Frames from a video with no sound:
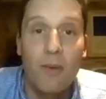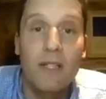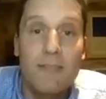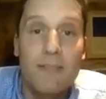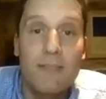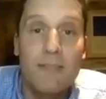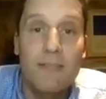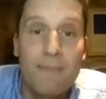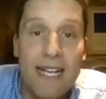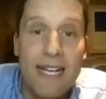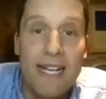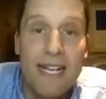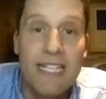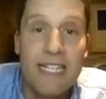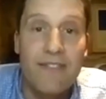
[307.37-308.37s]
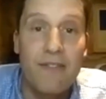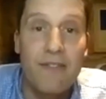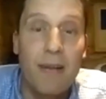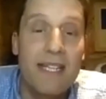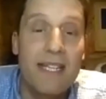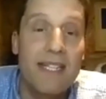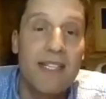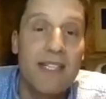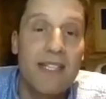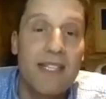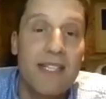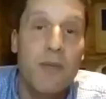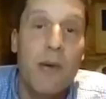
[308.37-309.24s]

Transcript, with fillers: around the world in different places as well.